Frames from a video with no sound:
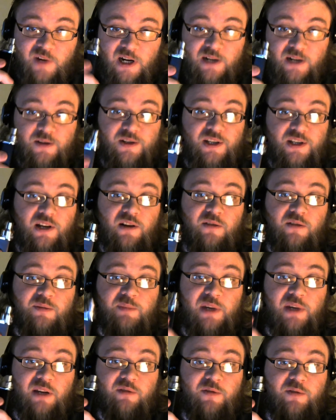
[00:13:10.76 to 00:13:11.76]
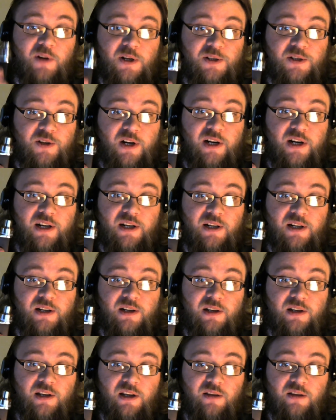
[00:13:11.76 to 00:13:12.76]
find yourself being frustrated.
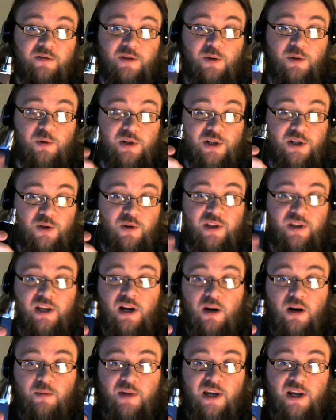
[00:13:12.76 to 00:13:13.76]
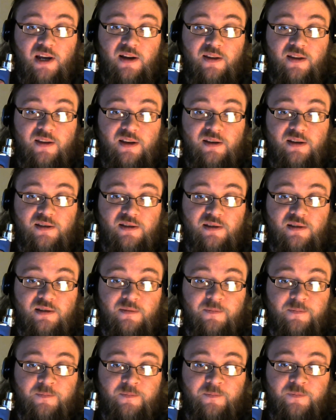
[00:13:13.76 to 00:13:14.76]
If you enjoy the RBA in
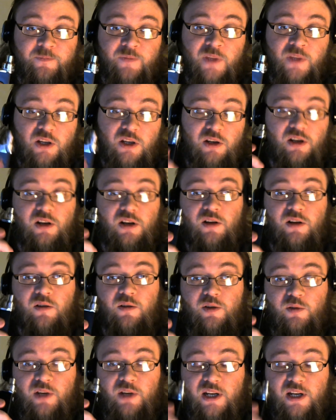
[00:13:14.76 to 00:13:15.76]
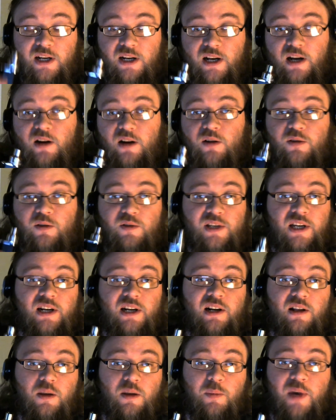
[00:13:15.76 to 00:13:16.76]
this, you get it out, you
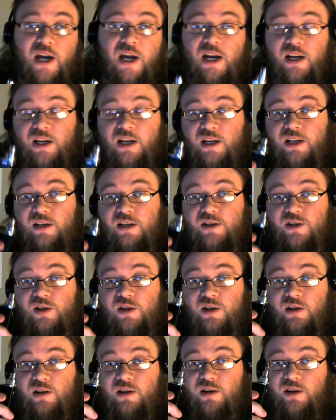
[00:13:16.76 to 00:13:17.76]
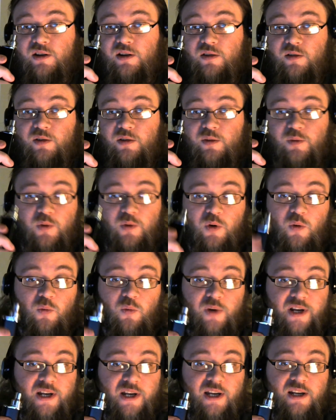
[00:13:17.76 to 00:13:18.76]
take it out of the package, you throw
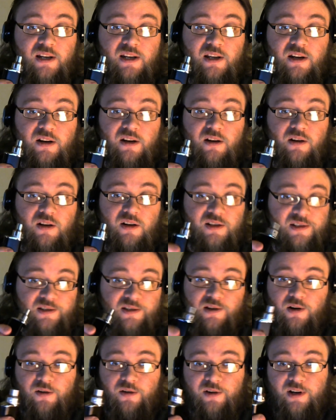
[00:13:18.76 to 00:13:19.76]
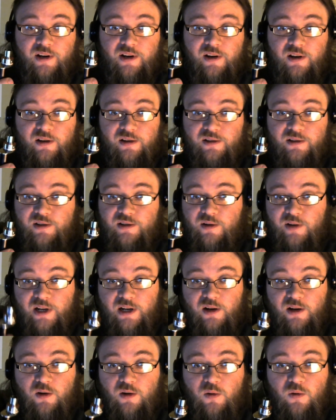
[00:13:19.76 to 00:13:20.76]
a wick in there because it's already
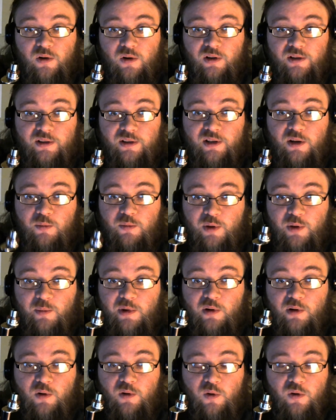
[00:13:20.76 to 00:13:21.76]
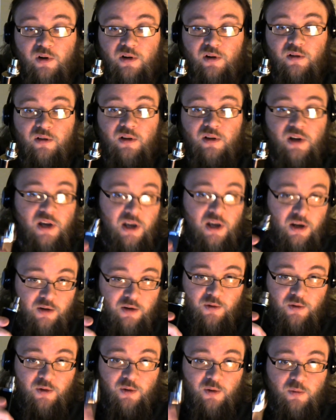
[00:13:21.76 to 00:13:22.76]
got a coil in there, pre-built coil.
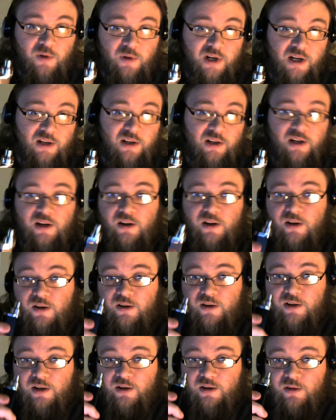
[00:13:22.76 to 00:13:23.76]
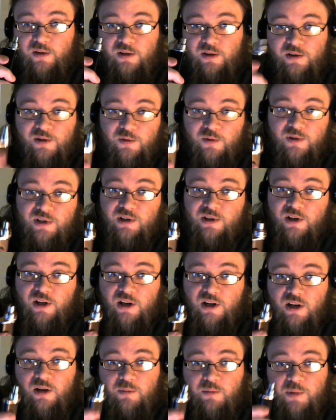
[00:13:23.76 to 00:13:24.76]
Throw your wick in there, you juice it
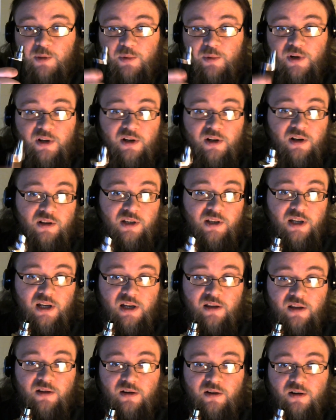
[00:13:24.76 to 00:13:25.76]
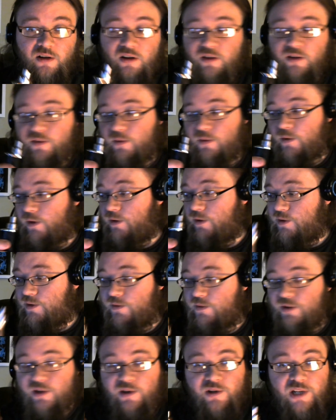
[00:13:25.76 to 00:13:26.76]
up, you put it all together, throw your
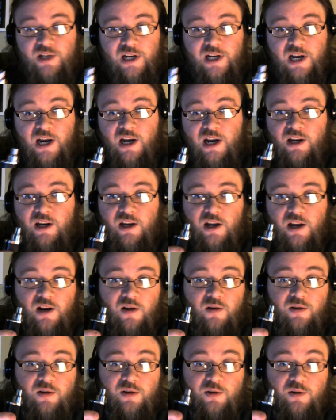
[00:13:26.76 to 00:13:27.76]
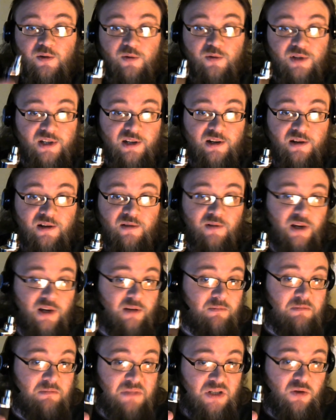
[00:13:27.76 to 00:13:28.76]
juice in your tank, you use it
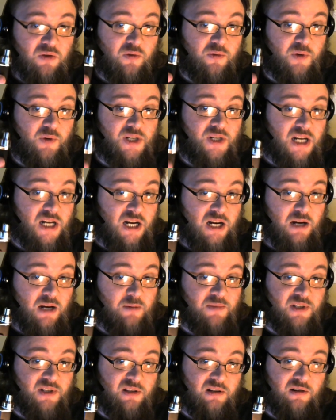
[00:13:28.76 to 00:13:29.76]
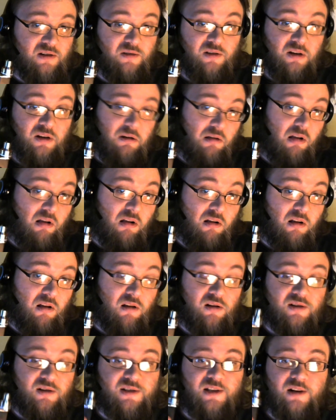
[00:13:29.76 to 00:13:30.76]
like 2 or 3 times, and then you're like,
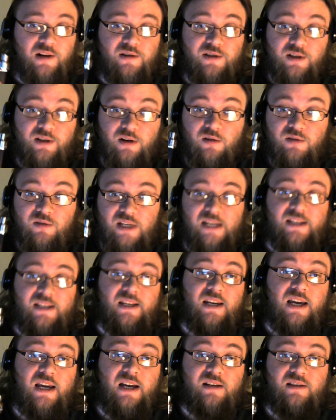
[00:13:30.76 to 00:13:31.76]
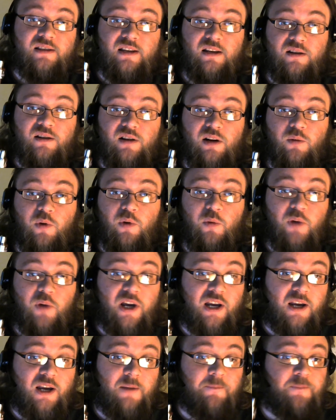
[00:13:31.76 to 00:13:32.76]
oh, it starts, tasting nasty, and you gotta
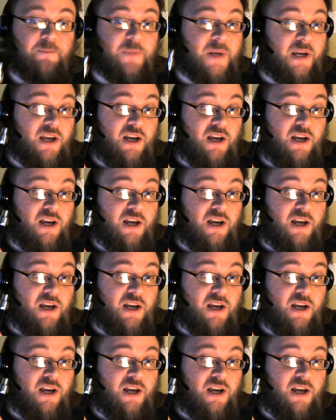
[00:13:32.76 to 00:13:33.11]
re-wick it.